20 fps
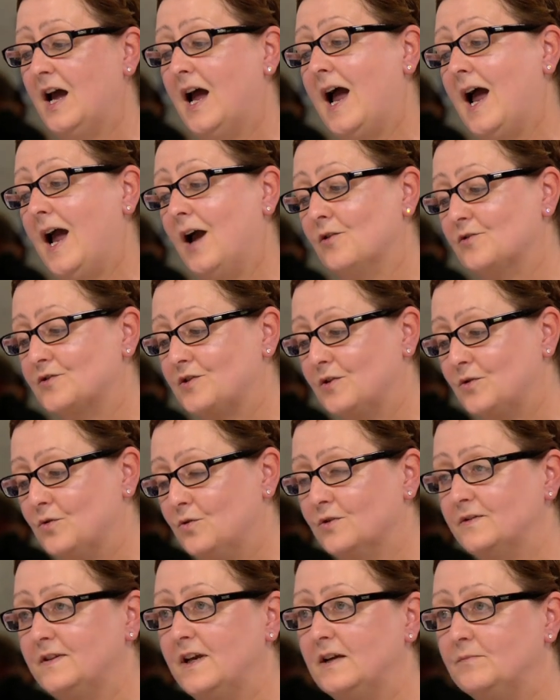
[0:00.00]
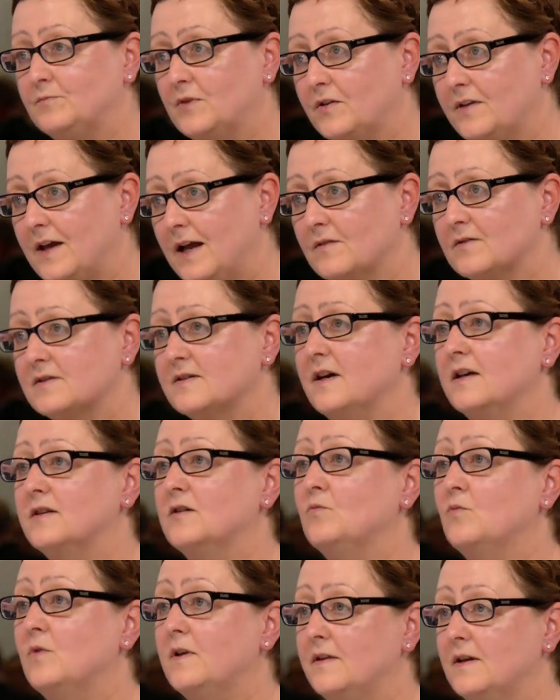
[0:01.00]
how to coordinate both outside
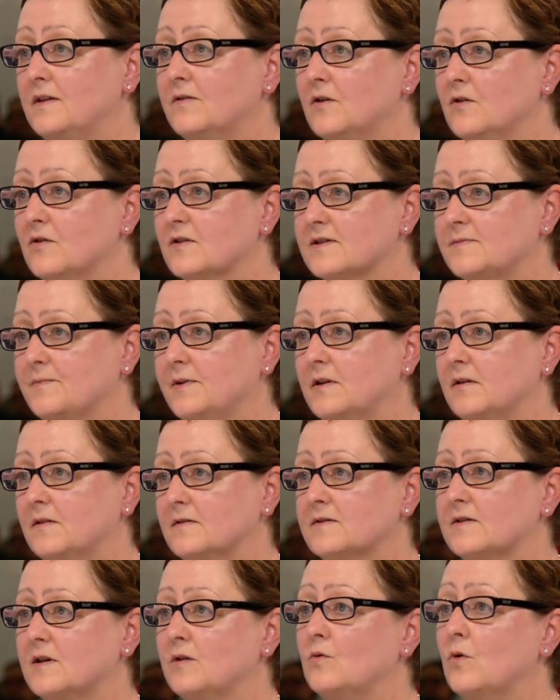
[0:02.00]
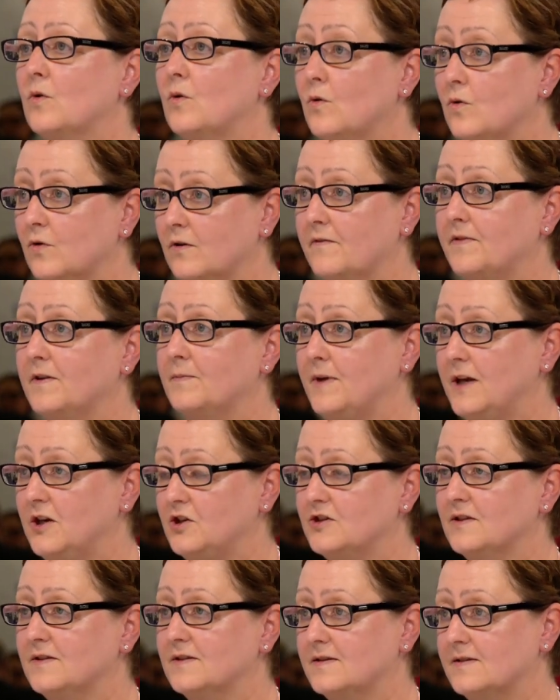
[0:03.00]
and within the hospital so all of the
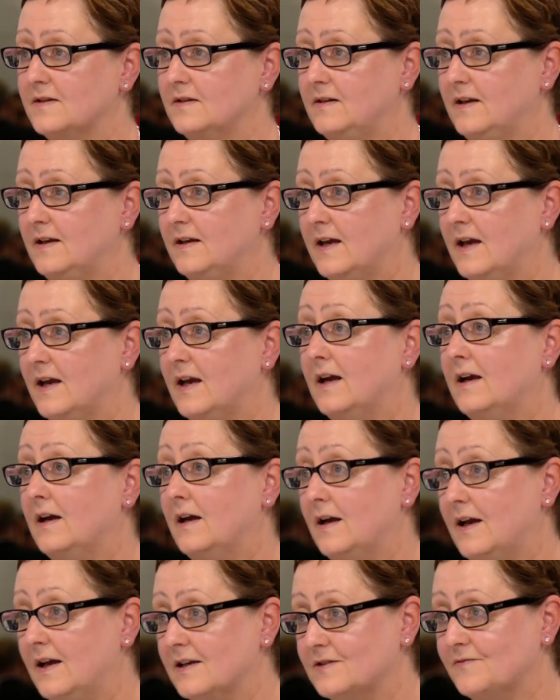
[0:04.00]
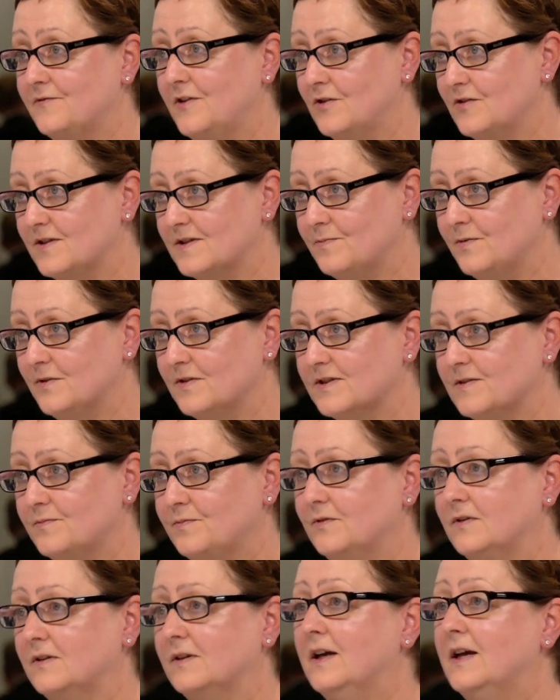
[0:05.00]
patients that need care, as far as
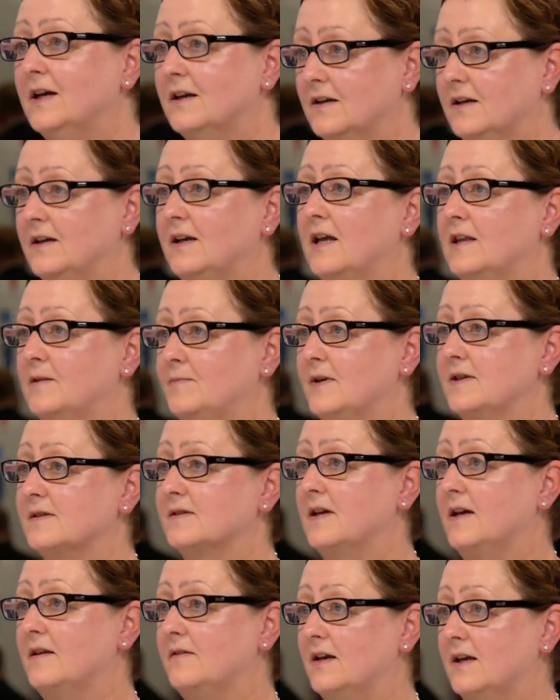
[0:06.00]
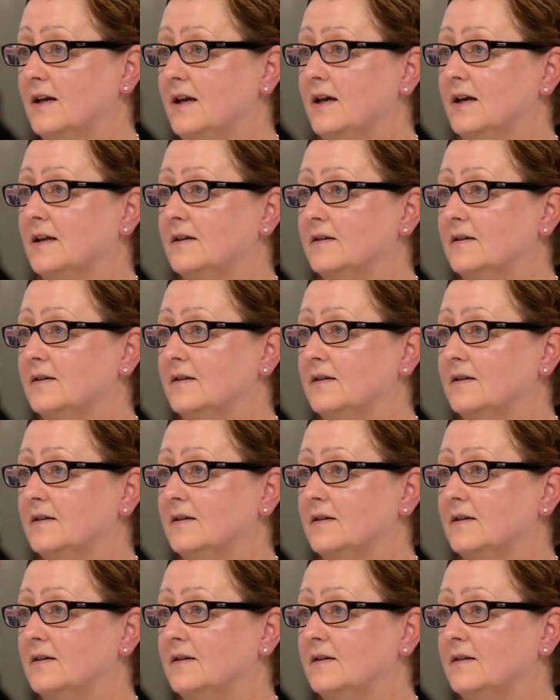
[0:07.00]
possible, can get the best care they can.